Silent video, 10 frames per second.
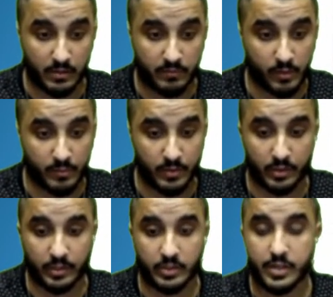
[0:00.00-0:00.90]
If we were
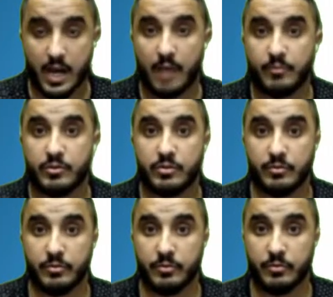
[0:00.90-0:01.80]
building a shop
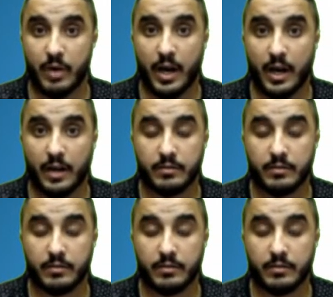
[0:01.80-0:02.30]
to